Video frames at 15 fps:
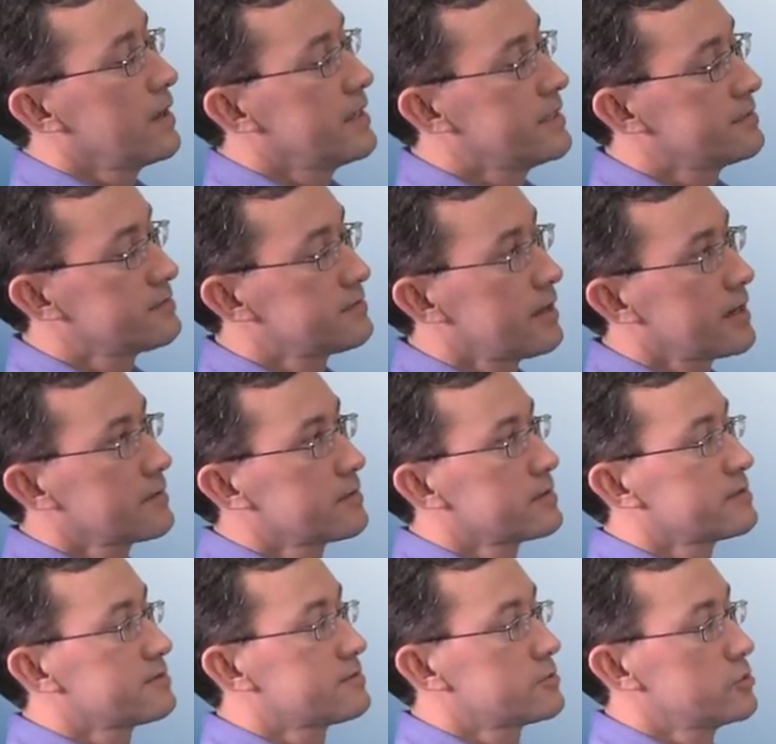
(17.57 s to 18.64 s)
Inside
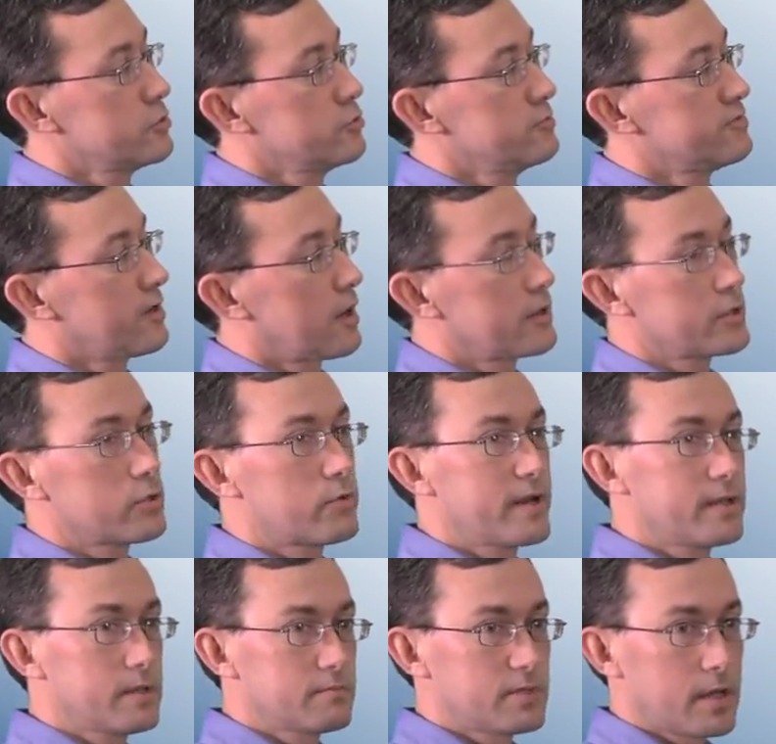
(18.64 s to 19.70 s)
these tubes are
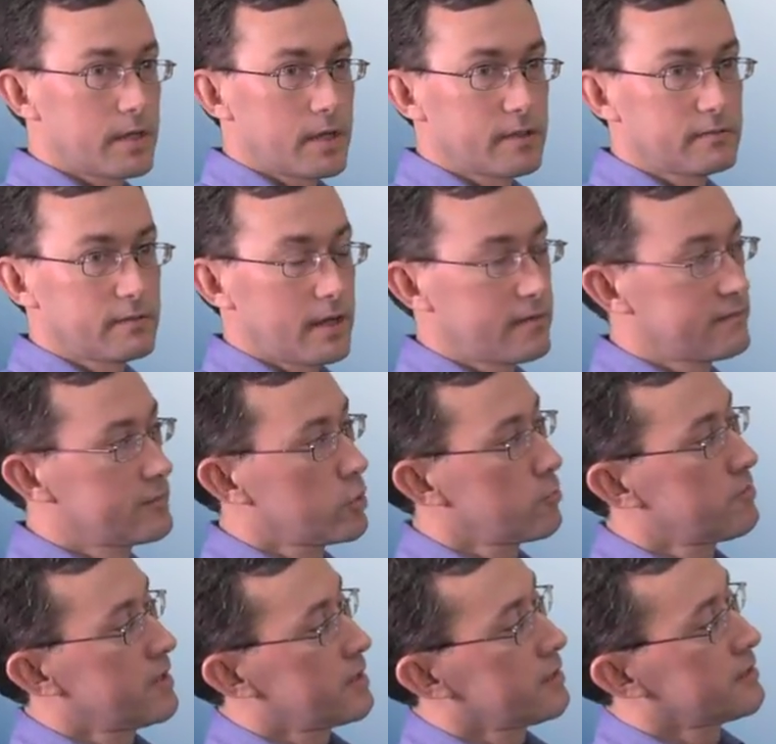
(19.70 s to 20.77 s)
uranium dioxide
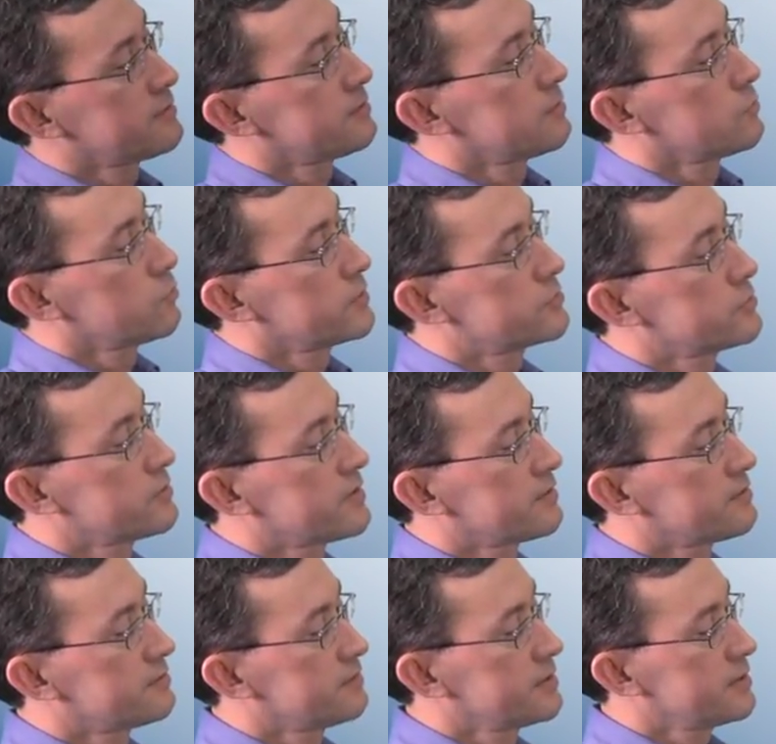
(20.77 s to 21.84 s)
fuel pellets, which you
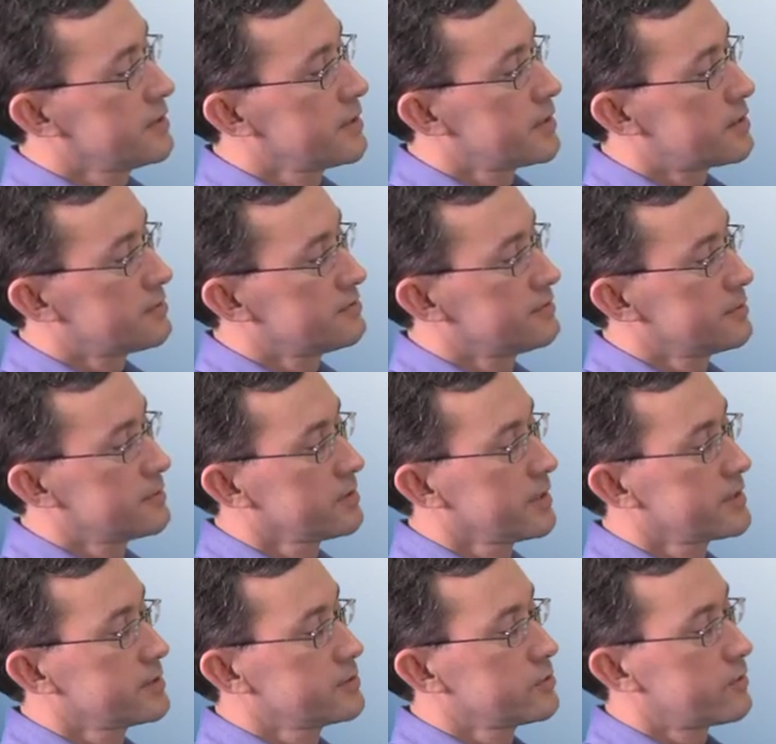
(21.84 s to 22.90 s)
can see here,
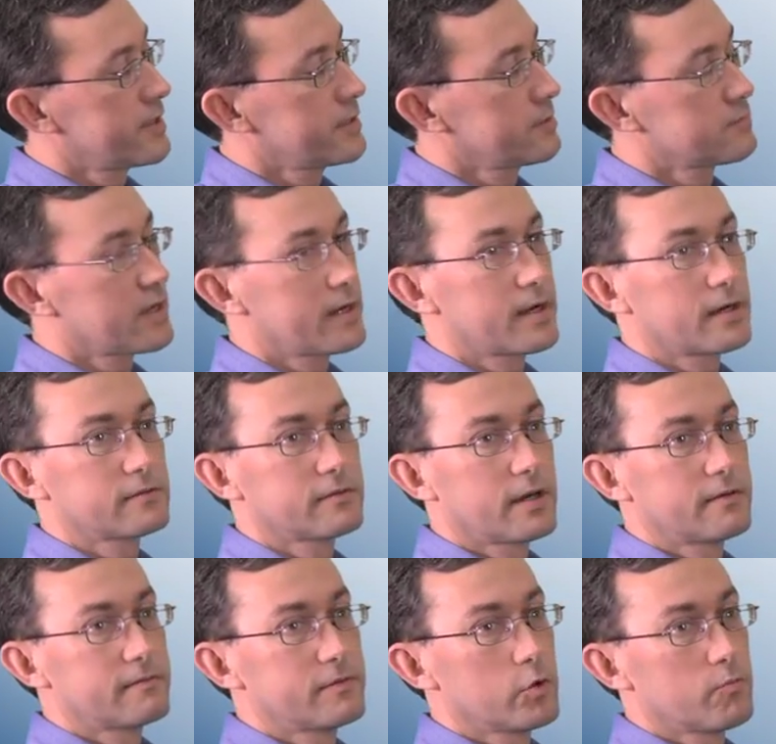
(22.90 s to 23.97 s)
simulated uranium
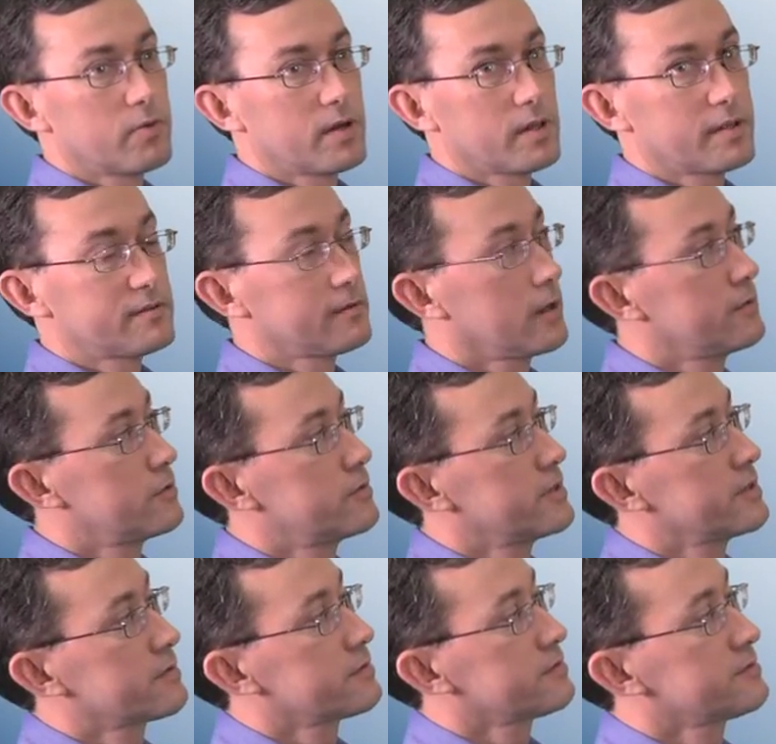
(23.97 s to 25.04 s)
dioxide fuel pellets
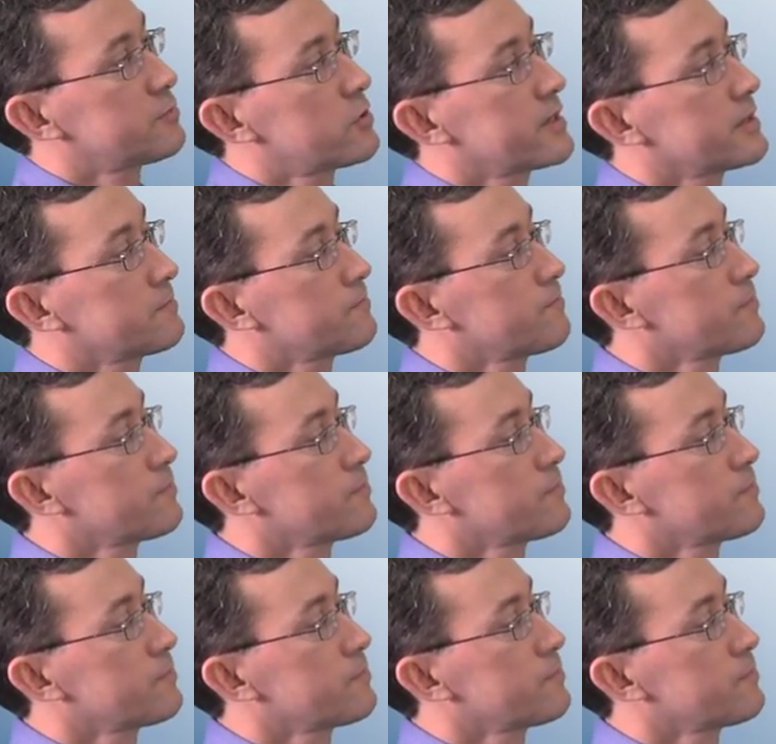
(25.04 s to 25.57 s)
underneath the spring.